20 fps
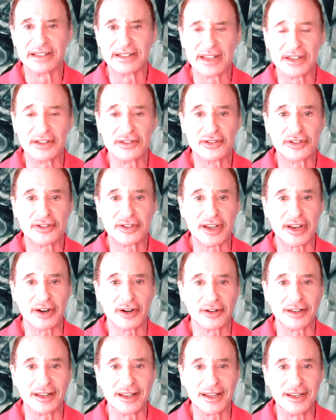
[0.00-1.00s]

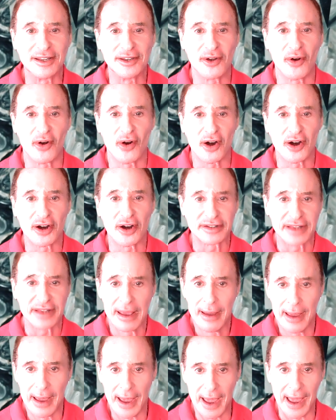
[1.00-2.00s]
Sincerely Yours
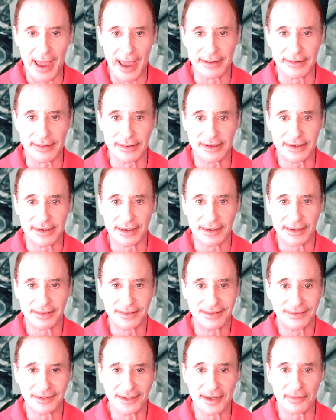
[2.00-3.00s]

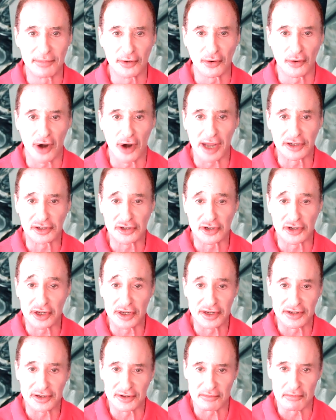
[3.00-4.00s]
ended
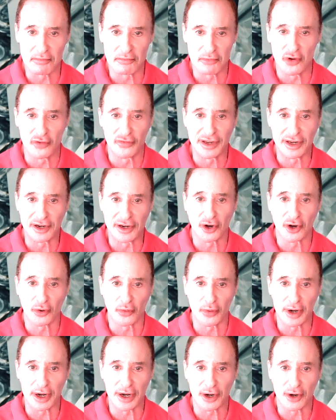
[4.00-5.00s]
Liberace's movie
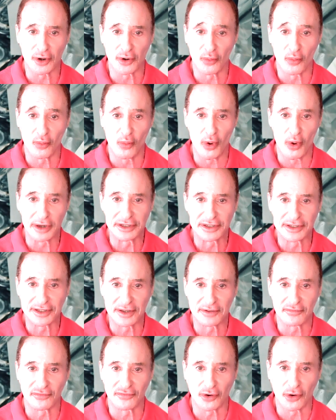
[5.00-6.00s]
career once
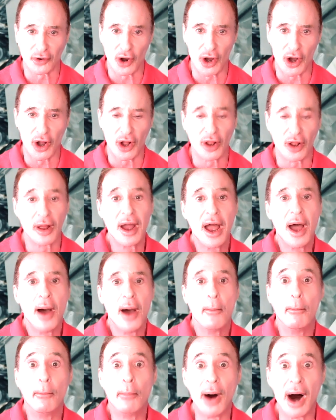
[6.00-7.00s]
and for all.
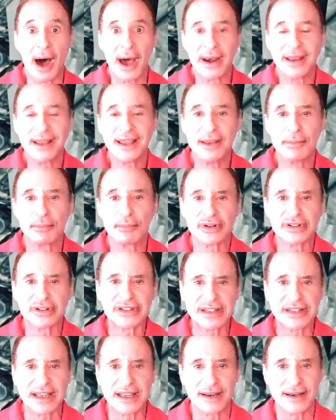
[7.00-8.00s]
But he
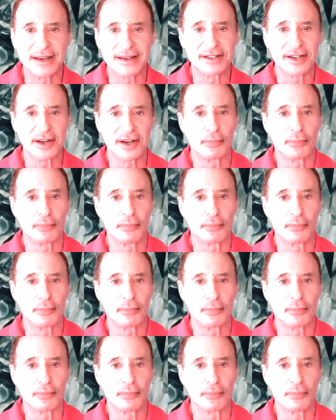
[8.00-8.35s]
proceeded to